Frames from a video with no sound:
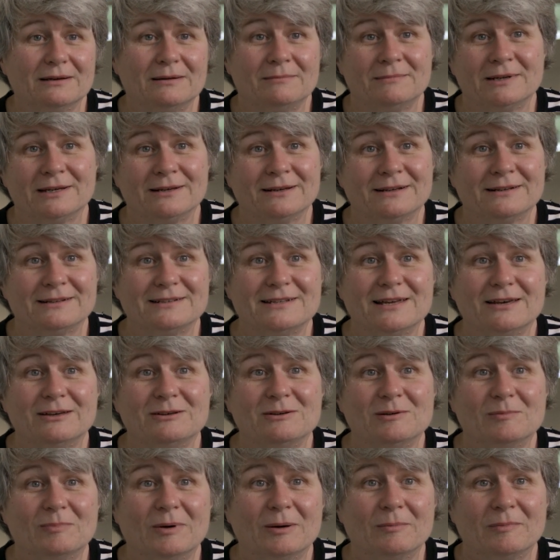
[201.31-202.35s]
I'm not gonna tell
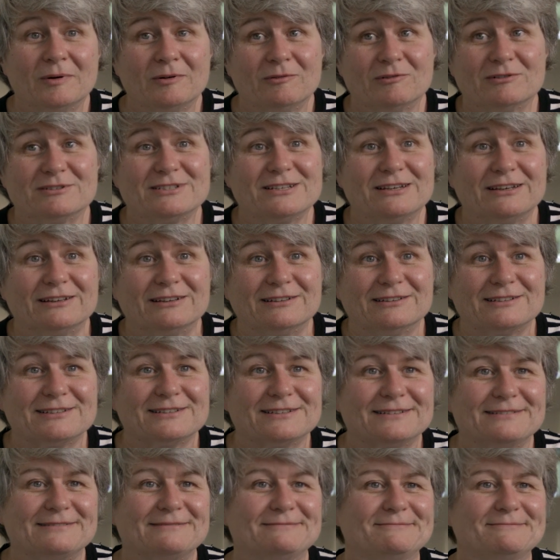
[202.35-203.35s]
you about my results.